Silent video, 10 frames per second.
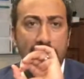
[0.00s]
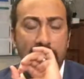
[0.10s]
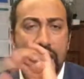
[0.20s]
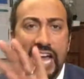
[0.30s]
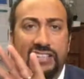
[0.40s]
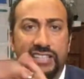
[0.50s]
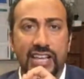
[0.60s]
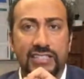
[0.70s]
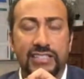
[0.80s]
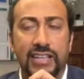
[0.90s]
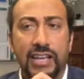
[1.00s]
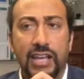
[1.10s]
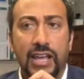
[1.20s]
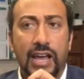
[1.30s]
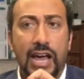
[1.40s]
and access,
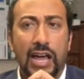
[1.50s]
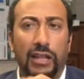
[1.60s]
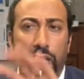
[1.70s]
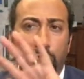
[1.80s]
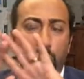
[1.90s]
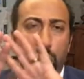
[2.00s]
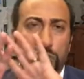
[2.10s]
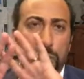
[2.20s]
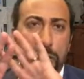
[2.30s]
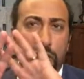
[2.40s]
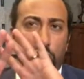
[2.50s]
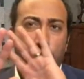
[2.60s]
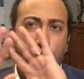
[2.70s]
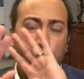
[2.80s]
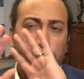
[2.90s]
uh, almost maybe I'll
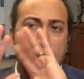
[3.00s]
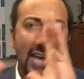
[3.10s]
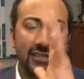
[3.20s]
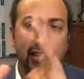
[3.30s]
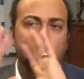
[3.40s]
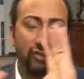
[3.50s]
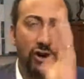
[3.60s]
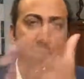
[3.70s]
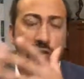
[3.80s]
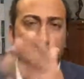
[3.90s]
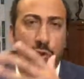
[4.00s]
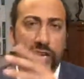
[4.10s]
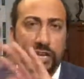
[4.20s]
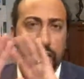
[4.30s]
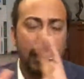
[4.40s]
call access service so I
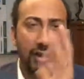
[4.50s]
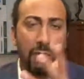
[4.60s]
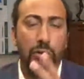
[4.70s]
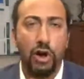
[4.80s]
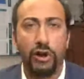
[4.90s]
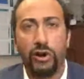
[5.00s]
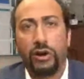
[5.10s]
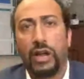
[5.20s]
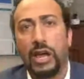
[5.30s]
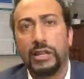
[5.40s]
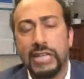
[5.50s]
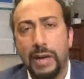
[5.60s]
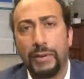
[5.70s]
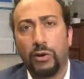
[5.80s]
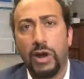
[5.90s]
can get a, a broader uh,
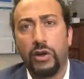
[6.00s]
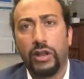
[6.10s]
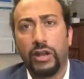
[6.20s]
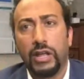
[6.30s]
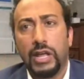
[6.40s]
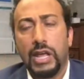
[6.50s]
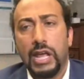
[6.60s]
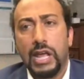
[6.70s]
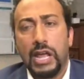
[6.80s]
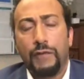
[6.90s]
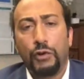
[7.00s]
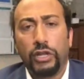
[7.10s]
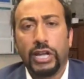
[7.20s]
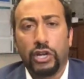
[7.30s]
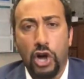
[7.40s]
topic around it. If you
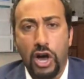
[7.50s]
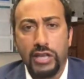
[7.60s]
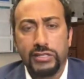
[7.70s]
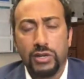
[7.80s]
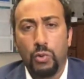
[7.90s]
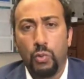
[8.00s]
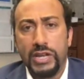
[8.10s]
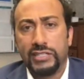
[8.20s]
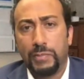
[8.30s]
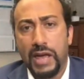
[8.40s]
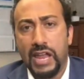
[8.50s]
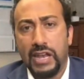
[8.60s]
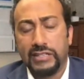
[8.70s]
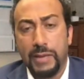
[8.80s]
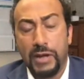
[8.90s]
look at cost, we
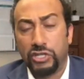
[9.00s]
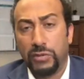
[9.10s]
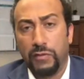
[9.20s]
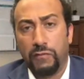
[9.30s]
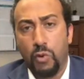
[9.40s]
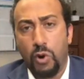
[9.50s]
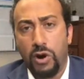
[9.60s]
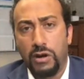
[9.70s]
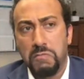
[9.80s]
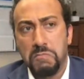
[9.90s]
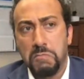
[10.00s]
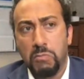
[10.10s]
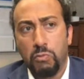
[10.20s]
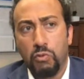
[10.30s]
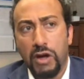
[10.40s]
spend, as I mentioned before,
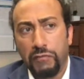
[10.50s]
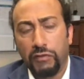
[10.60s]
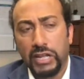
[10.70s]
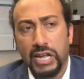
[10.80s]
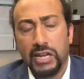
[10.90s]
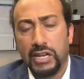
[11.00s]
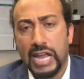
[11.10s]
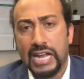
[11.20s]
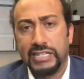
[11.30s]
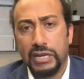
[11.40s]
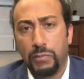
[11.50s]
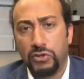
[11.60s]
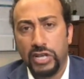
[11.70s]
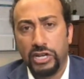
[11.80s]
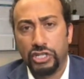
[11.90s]
roughly 19%
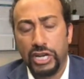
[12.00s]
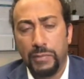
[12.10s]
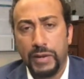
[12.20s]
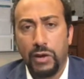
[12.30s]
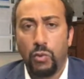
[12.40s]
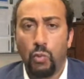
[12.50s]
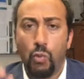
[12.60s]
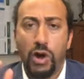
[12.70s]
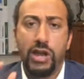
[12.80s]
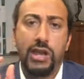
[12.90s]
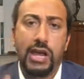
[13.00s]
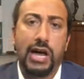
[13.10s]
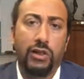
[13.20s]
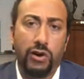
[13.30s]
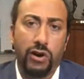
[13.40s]
of GDP. One
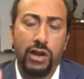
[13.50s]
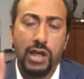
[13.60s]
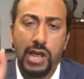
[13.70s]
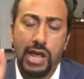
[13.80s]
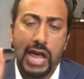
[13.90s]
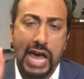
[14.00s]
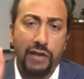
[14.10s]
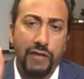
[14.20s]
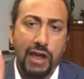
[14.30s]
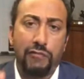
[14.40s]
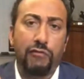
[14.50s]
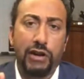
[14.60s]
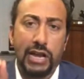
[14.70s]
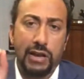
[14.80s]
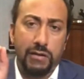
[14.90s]
dollar out of
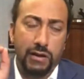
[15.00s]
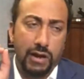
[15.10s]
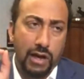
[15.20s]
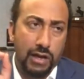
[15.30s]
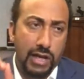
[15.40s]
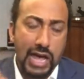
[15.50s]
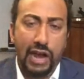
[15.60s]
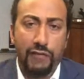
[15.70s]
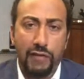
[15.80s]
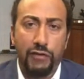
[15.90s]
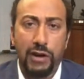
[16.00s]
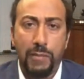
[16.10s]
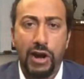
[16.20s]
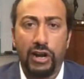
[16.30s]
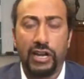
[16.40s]
every out of every
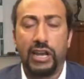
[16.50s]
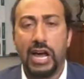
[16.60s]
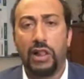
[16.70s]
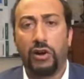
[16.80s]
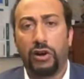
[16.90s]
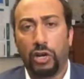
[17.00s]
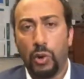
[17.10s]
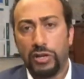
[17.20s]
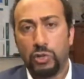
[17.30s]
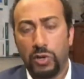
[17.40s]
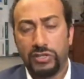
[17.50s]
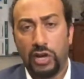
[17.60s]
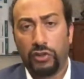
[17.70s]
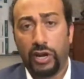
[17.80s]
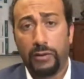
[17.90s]
American dollar going towards
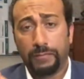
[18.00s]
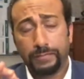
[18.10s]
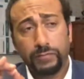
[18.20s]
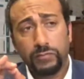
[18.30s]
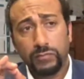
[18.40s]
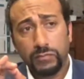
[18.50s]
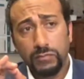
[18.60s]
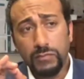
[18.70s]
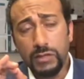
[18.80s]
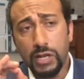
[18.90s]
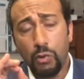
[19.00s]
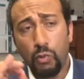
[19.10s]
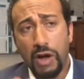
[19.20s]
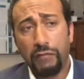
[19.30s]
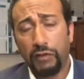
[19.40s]
healthcare.
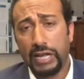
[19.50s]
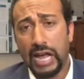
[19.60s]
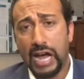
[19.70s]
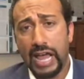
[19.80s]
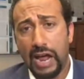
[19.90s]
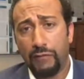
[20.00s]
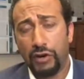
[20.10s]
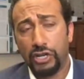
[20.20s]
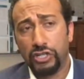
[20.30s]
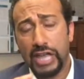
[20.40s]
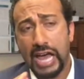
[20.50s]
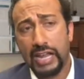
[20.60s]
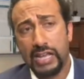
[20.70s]
Roughly on average, that